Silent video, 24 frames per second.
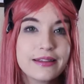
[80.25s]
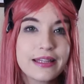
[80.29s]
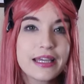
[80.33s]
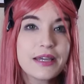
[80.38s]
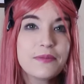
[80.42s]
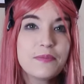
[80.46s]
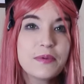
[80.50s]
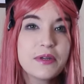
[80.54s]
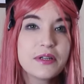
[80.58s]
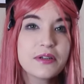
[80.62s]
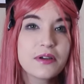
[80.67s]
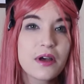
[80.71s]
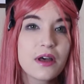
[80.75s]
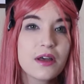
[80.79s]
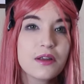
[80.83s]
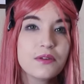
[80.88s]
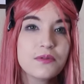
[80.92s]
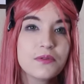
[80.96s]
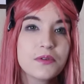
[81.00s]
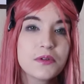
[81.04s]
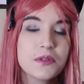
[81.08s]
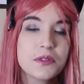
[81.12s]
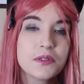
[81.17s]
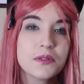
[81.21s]
they've been
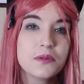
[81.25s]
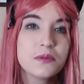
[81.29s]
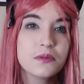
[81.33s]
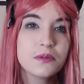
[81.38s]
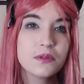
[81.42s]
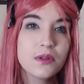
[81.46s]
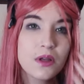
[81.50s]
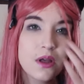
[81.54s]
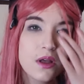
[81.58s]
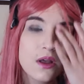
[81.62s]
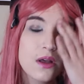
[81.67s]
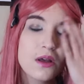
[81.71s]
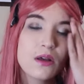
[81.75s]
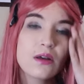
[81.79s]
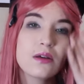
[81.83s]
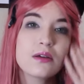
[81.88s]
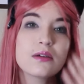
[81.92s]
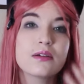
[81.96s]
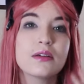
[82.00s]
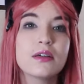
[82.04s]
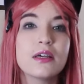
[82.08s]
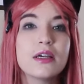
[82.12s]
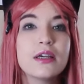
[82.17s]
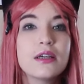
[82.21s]
gone for so
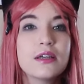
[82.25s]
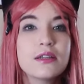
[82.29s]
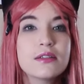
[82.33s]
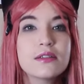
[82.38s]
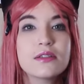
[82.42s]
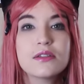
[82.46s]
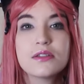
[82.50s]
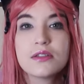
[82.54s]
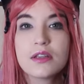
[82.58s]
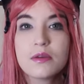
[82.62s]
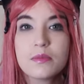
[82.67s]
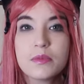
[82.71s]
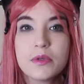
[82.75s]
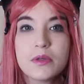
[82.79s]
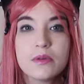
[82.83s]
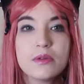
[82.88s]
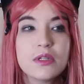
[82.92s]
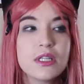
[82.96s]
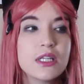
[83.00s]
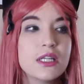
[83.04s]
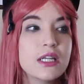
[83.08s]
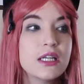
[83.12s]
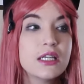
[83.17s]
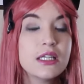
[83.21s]
long as a
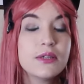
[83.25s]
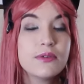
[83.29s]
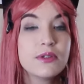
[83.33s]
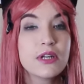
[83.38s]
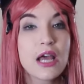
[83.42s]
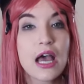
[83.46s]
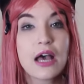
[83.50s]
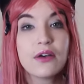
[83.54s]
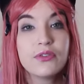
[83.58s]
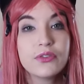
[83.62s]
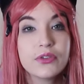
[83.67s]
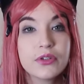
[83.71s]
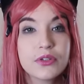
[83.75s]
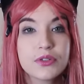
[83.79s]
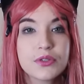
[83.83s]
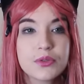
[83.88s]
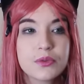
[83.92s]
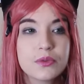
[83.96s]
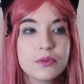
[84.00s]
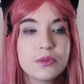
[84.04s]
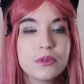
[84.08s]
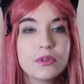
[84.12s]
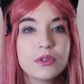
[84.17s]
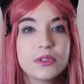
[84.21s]
subunit and even after
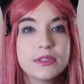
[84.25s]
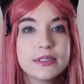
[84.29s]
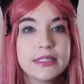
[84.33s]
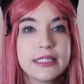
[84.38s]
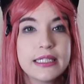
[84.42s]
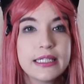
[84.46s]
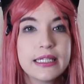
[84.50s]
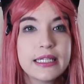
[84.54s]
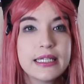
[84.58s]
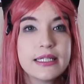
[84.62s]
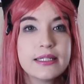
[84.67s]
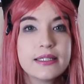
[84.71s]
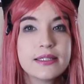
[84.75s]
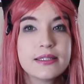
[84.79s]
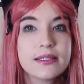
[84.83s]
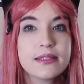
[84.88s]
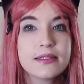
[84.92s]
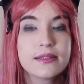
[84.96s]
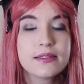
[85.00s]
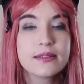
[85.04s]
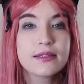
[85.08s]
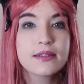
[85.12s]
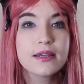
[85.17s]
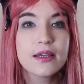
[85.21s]
school that it's
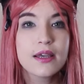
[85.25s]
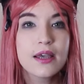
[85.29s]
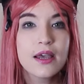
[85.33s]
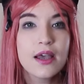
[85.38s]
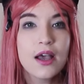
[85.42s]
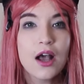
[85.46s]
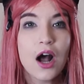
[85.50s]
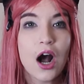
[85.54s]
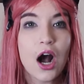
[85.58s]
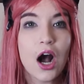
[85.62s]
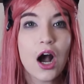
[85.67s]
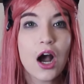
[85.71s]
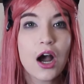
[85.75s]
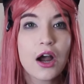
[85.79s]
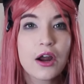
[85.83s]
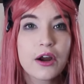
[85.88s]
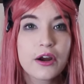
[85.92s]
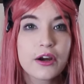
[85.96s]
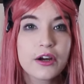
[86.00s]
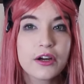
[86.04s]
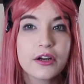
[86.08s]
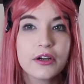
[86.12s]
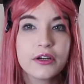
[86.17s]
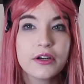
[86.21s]
just
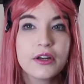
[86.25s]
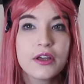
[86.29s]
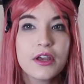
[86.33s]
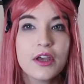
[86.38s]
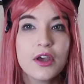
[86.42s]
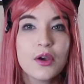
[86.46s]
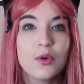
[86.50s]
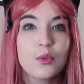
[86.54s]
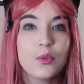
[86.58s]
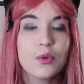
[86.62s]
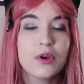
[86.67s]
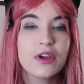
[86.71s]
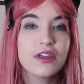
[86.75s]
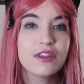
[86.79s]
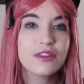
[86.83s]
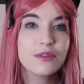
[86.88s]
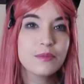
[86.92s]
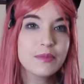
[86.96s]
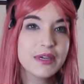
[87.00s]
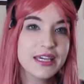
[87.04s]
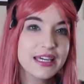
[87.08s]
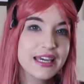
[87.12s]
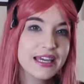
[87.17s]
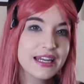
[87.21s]
hard
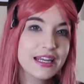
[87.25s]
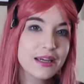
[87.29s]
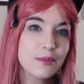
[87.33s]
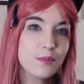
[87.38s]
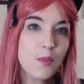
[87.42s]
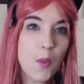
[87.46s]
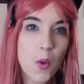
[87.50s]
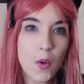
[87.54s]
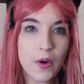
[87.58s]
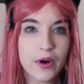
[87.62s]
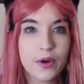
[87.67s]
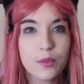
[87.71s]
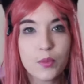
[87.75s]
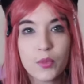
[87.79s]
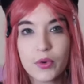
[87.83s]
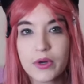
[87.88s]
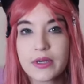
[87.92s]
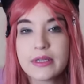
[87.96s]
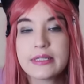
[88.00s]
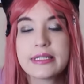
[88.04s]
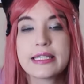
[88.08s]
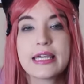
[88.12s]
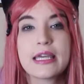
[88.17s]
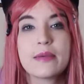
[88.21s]
with me getting more and
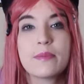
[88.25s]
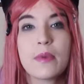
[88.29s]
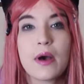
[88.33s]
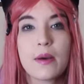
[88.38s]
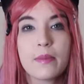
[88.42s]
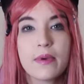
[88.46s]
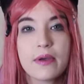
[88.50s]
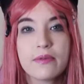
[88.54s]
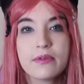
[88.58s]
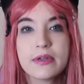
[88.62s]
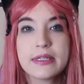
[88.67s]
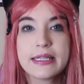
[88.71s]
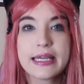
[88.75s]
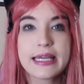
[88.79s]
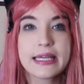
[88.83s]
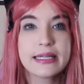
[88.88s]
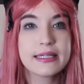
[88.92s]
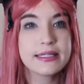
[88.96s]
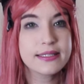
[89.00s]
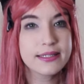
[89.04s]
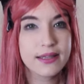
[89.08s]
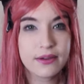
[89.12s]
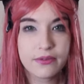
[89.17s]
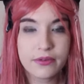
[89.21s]
more into K-pop every day
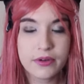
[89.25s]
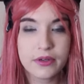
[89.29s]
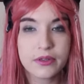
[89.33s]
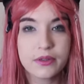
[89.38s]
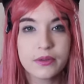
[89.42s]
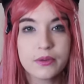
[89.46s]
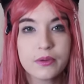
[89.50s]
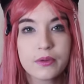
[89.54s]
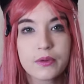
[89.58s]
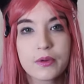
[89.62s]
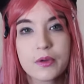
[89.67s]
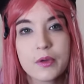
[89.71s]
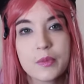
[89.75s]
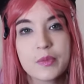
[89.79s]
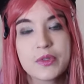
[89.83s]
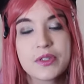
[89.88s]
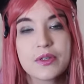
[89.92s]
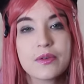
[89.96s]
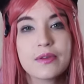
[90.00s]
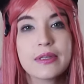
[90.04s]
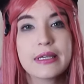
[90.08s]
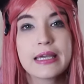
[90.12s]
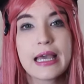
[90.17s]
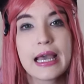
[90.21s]
and discovering new
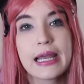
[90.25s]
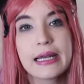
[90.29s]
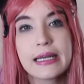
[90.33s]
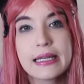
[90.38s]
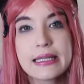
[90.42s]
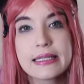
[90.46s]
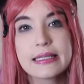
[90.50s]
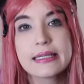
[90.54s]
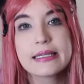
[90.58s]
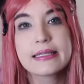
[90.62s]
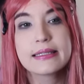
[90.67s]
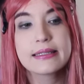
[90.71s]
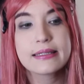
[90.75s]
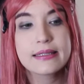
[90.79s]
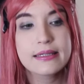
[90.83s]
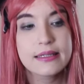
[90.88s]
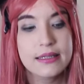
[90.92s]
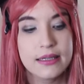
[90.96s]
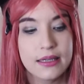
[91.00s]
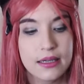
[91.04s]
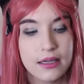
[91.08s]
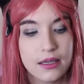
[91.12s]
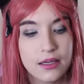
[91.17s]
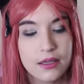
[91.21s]
groups. So they kind of
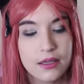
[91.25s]
just